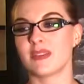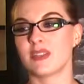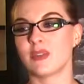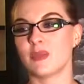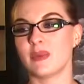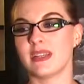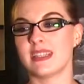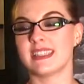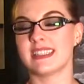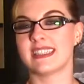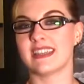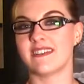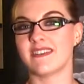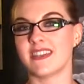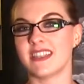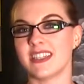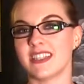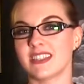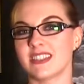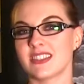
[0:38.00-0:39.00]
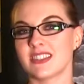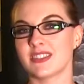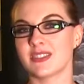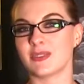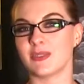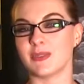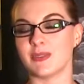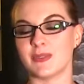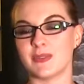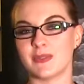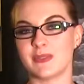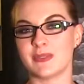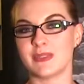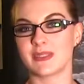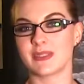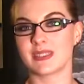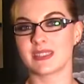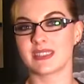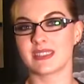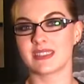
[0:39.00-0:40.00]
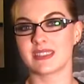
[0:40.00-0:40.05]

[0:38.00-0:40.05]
27 years old.